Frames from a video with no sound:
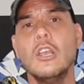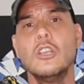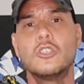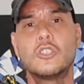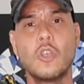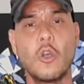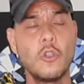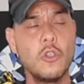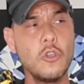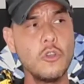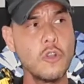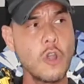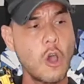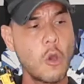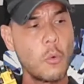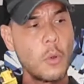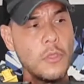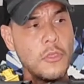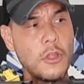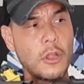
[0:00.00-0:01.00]
So you know
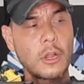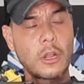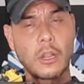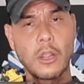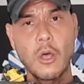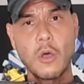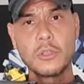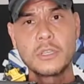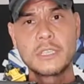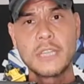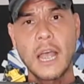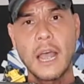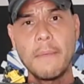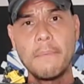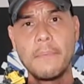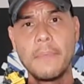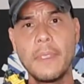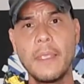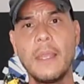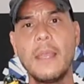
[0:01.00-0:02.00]
when they're close
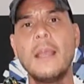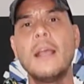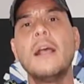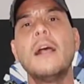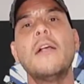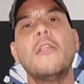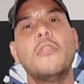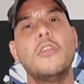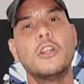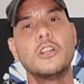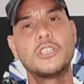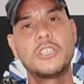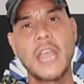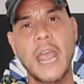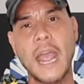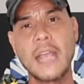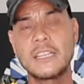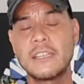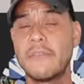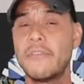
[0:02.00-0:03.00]
up, their
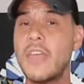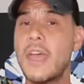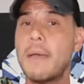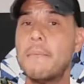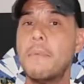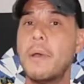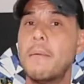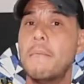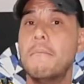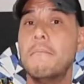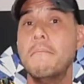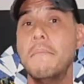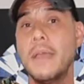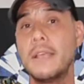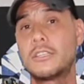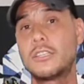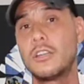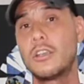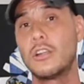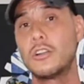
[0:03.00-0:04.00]
chance of them
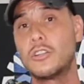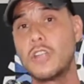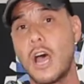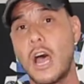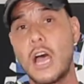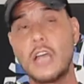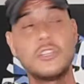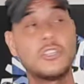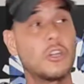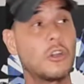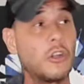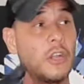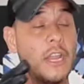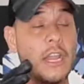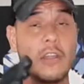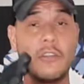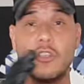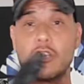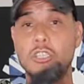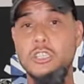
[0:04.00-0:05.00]
missing or dodging or
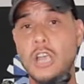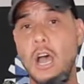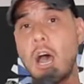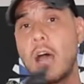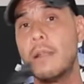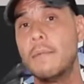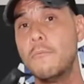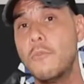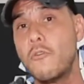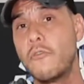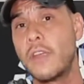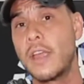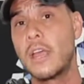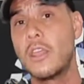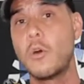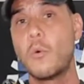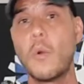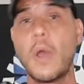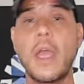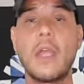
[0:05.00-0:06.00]
hitting the shot and moving out of
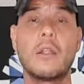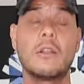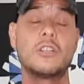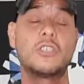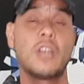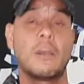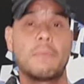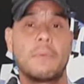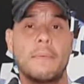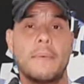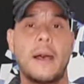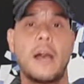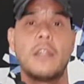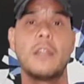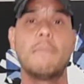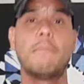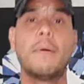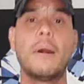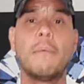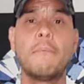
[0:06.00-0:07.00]
the way or jumping behind
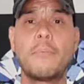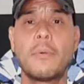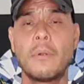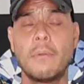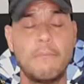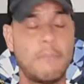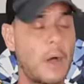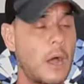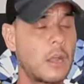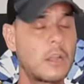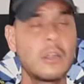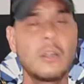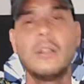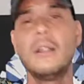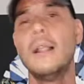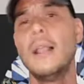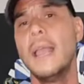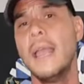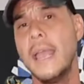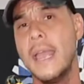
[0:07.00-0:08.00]
a bunker
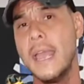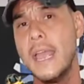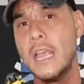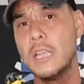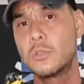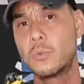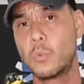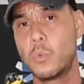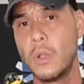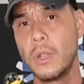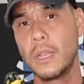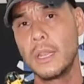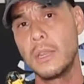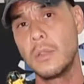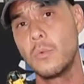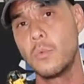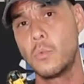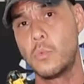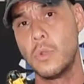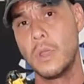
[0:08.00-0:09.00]
is
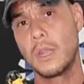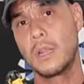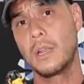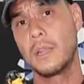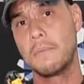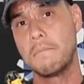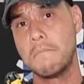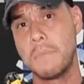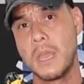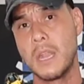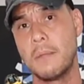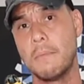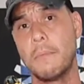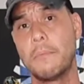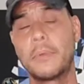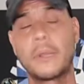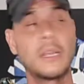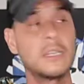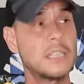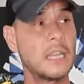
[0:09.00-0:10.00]
really, really minimal.
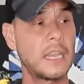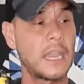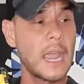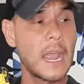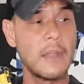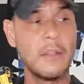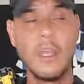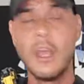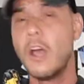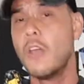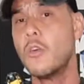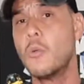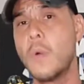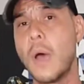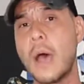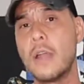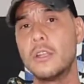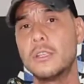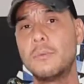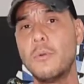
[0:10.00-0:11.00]
Because again, the
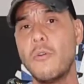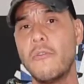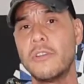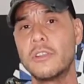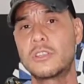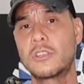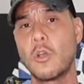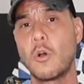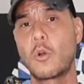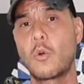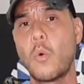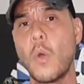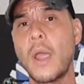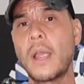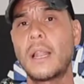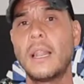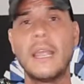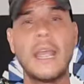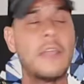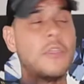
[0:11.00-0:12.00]
round is moving so
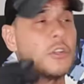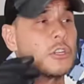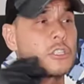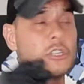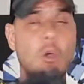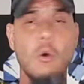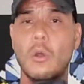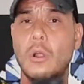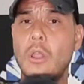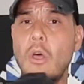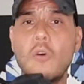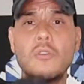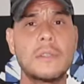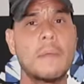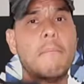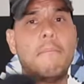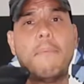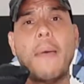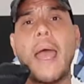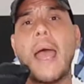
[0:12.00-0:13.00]
quickly and they're so close
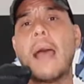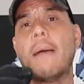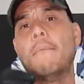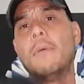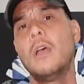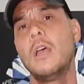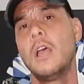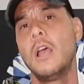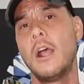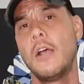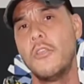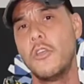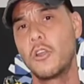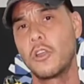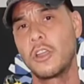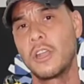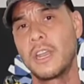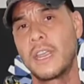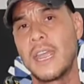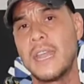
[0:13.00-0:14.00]
that bam, they're
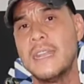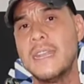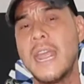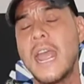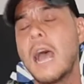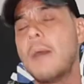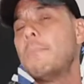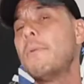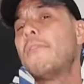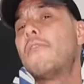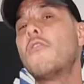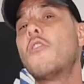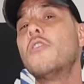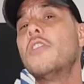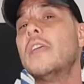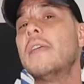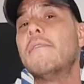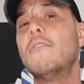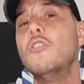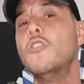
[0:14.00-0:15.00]
going to get nailed before
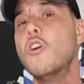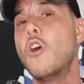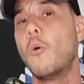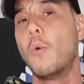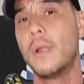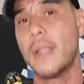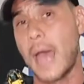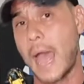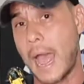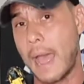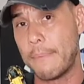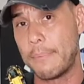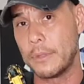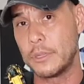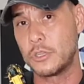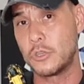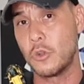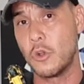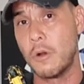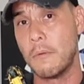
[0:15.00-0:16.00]
they even know what happened
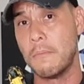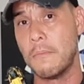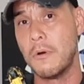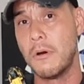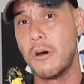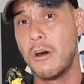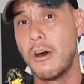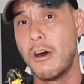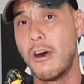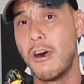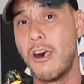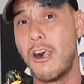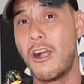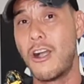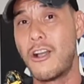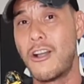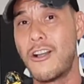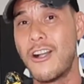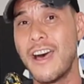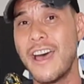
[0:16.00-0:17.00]
to them.
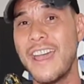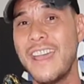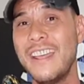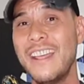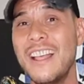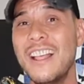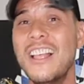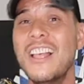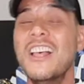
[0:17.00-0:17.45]
All right?